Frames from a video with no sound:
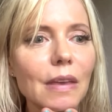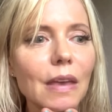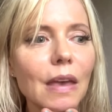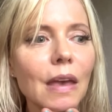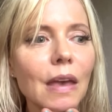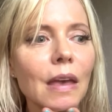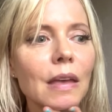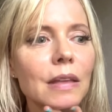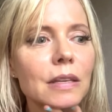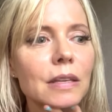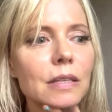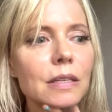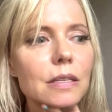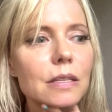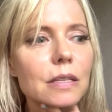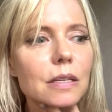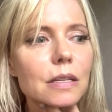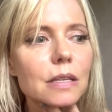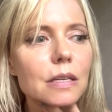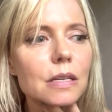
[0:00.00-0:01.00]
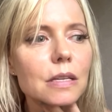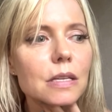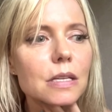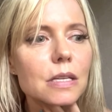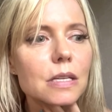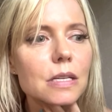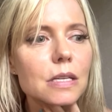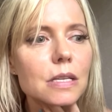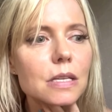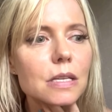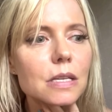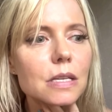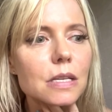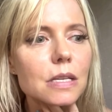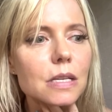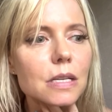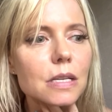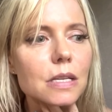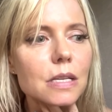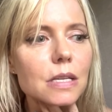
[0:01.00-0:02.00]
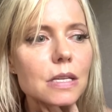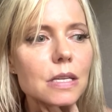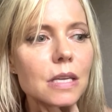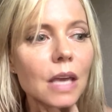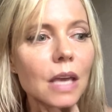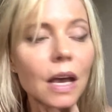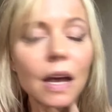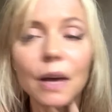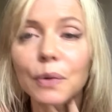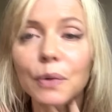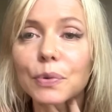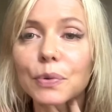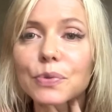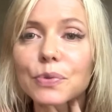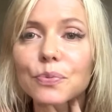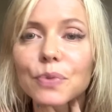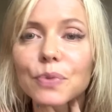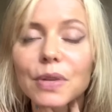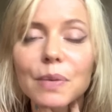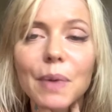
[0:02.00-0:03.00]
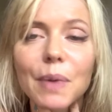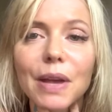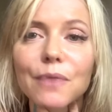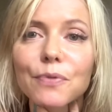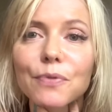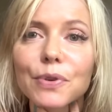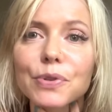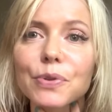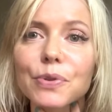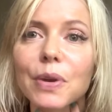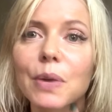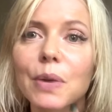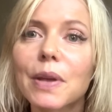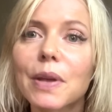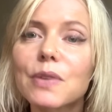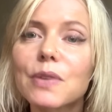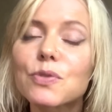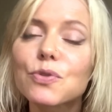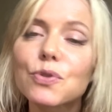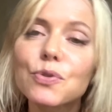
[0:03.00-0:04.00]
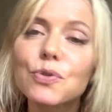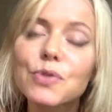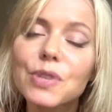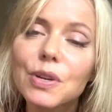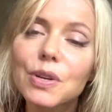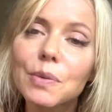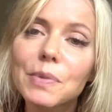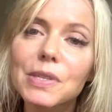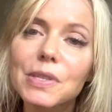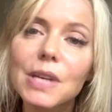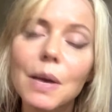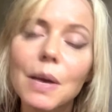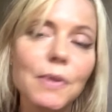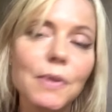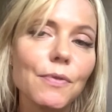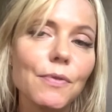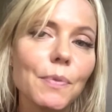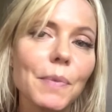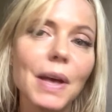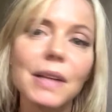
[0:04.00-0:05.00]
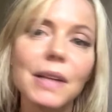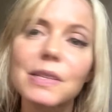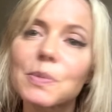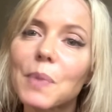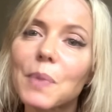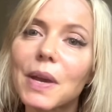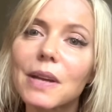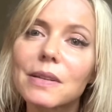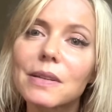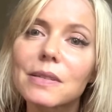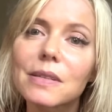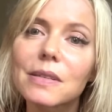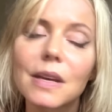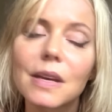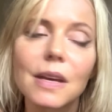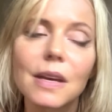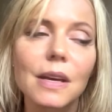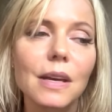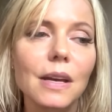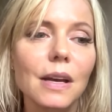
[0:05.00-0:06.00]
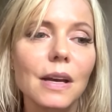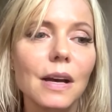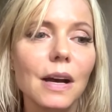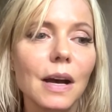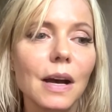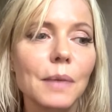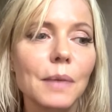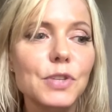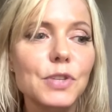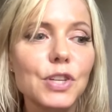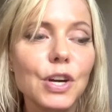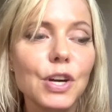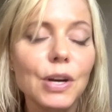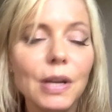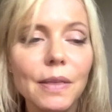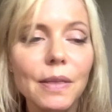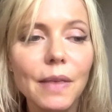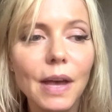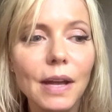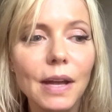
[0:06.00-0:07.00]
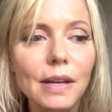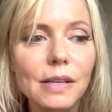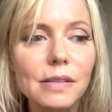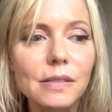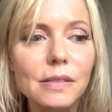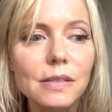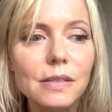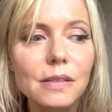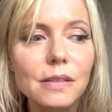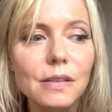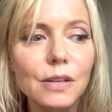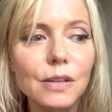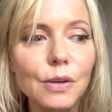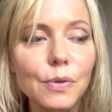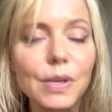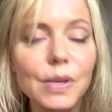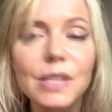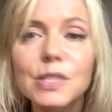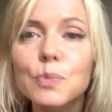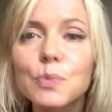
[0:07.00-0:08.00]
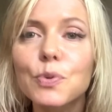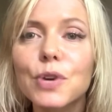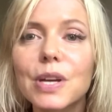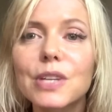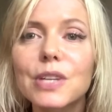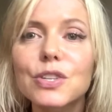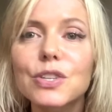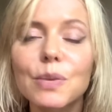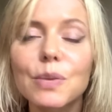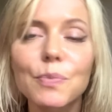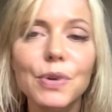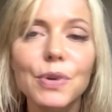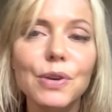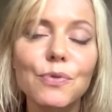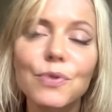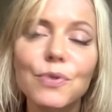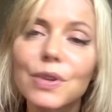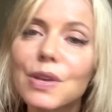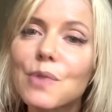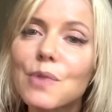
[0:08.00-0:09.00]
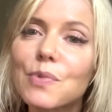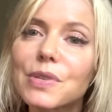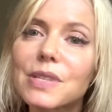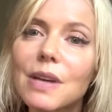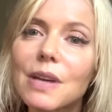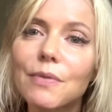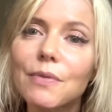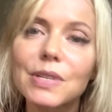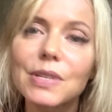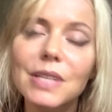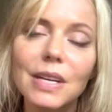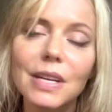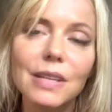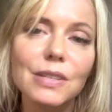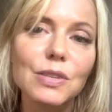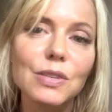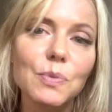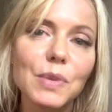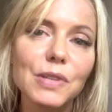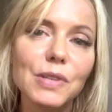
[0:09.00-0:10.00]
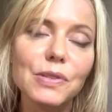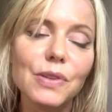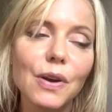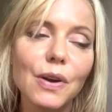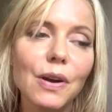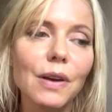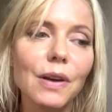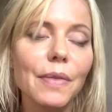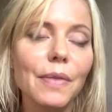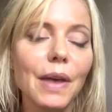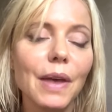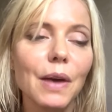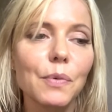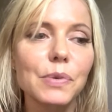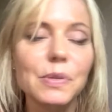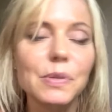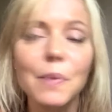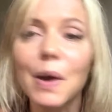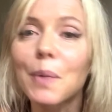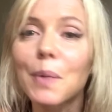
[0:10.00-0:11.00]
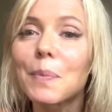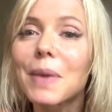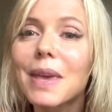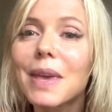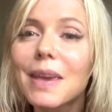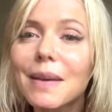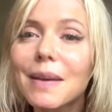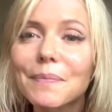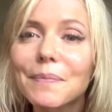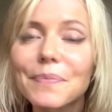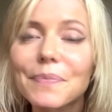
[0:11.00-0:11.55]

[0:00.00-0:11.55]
And yeah, it was really painful. So anyway, True Serum is coming from that space. I'm sharing that as, the inspiration, but it really was never intended to be a song that was about me.